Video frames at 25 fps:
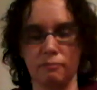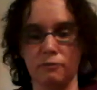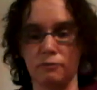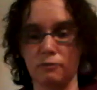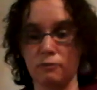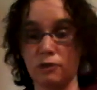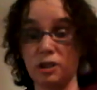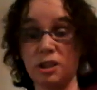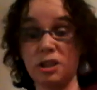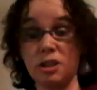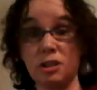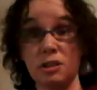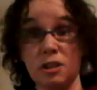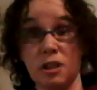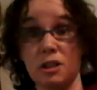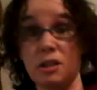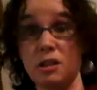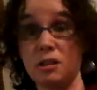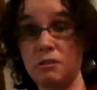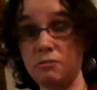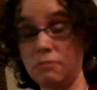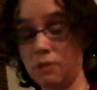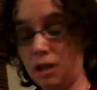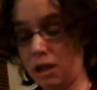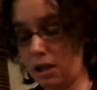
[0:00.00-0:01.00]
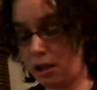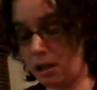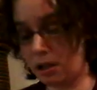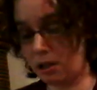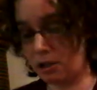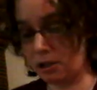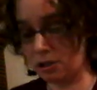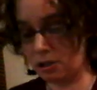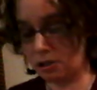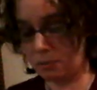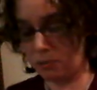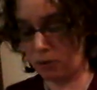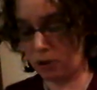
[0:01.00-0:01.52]
which is good. I like to
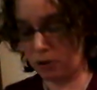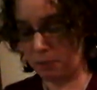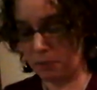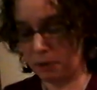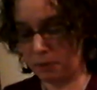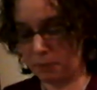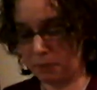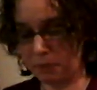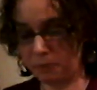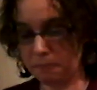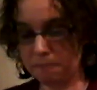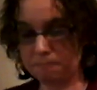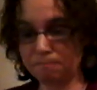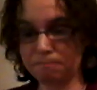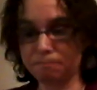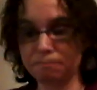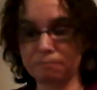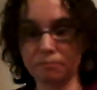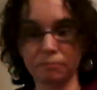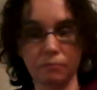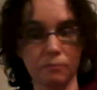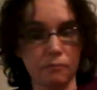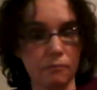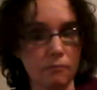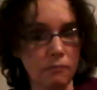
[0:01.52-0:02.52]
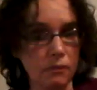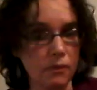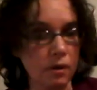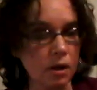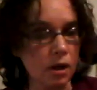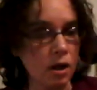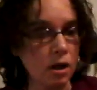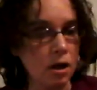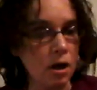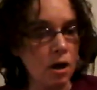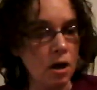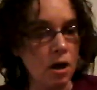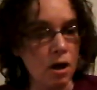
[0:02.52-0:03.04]
support people.
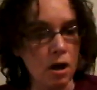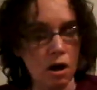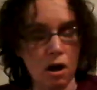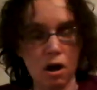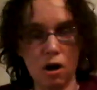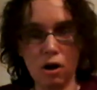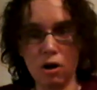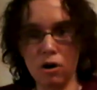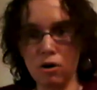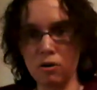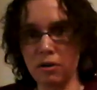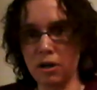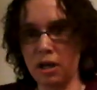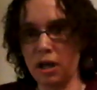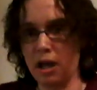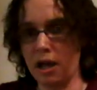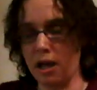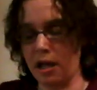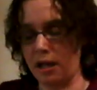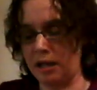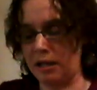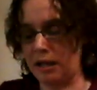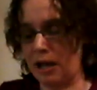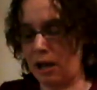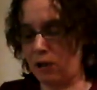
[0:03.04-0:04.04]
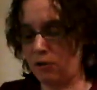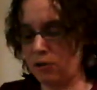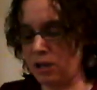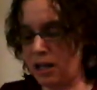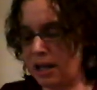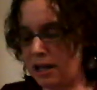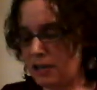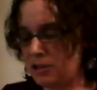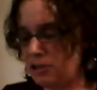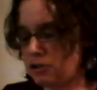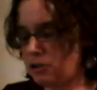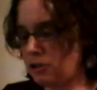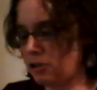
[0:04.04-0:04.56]
Okay, now
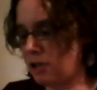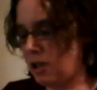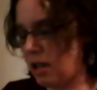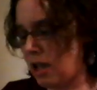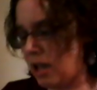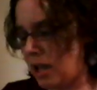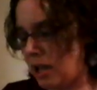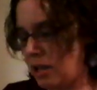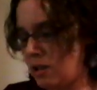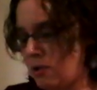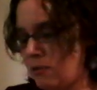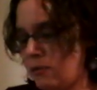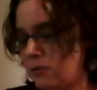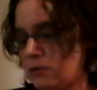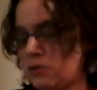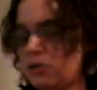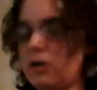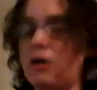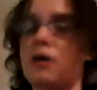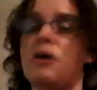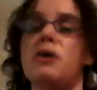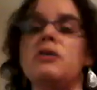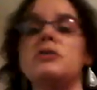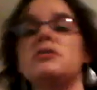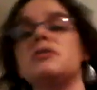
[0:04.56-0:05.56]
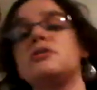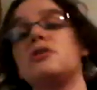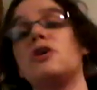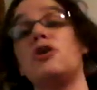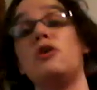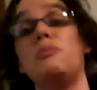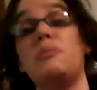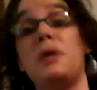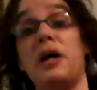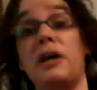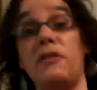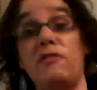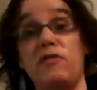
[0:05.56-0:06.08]
yesterday was also
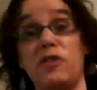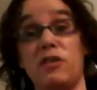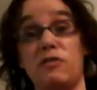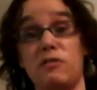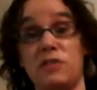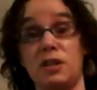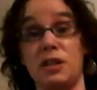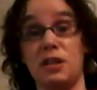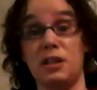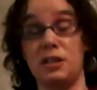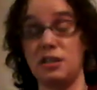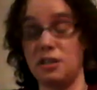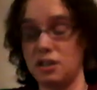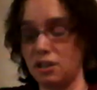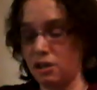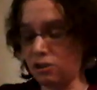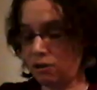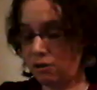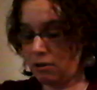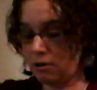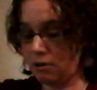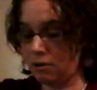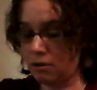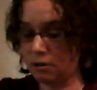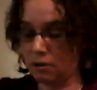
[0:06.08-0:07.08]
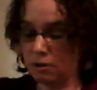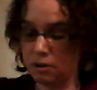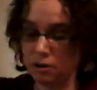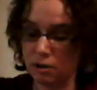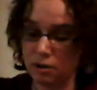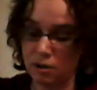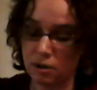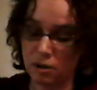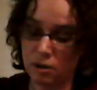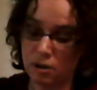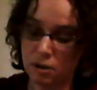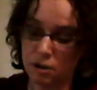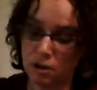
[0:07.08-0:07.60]
my 15-year
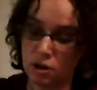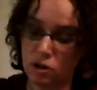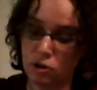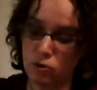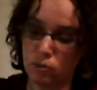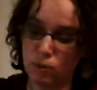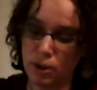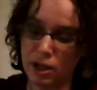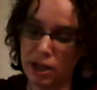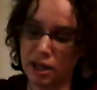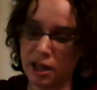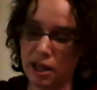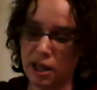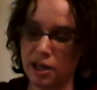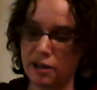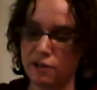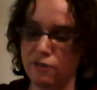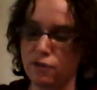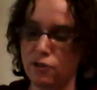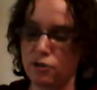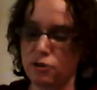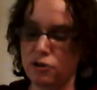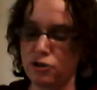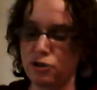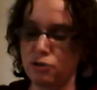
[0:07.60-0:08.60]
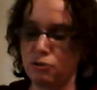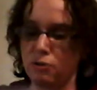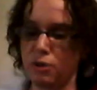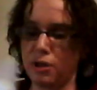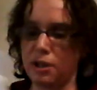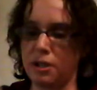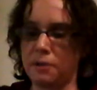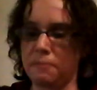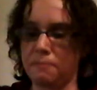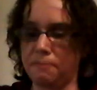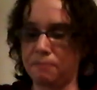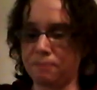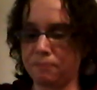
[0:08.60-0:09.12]
wedding anniversary.